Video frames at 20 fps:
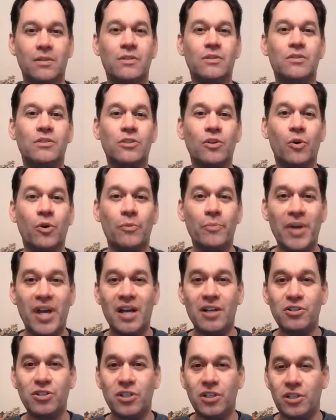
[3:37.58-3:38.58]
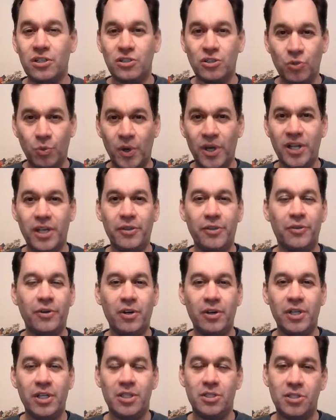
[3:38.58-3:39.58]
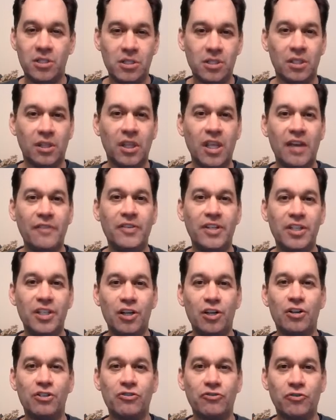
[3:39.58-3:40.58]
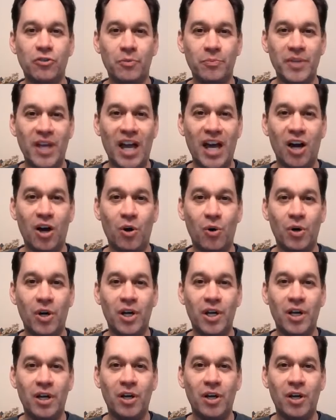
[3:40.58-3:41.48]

So imagine in 2030, just 11 years from now,